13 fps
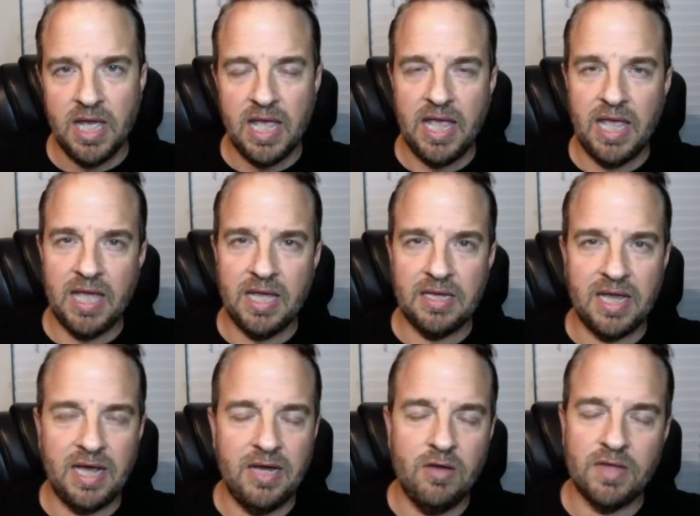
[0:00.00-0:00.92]
And
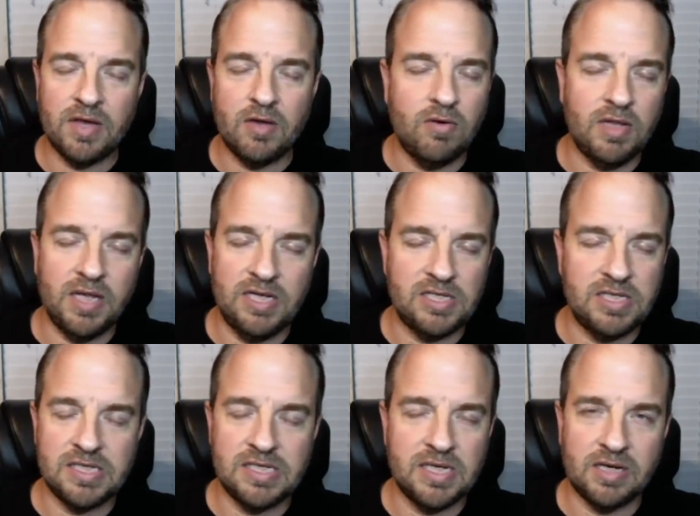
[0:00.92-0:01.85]
I know that
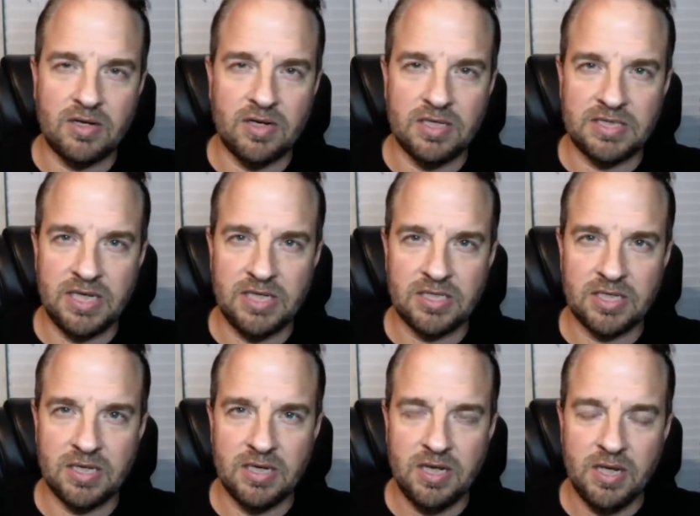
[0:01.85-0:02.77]
correlation is not
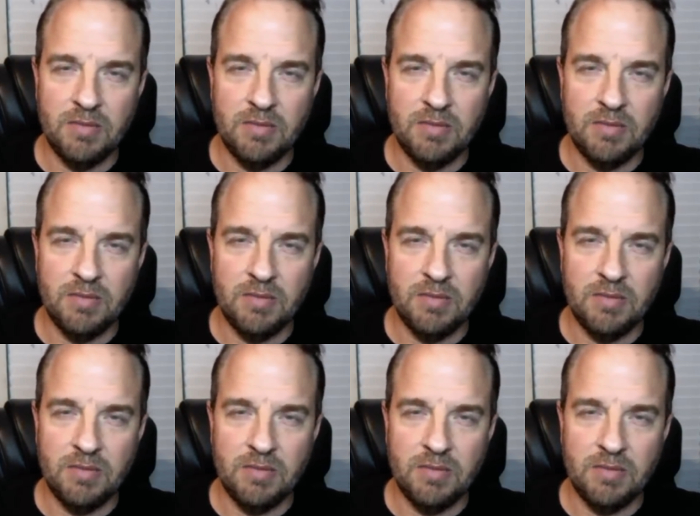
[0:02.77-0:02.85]
causation,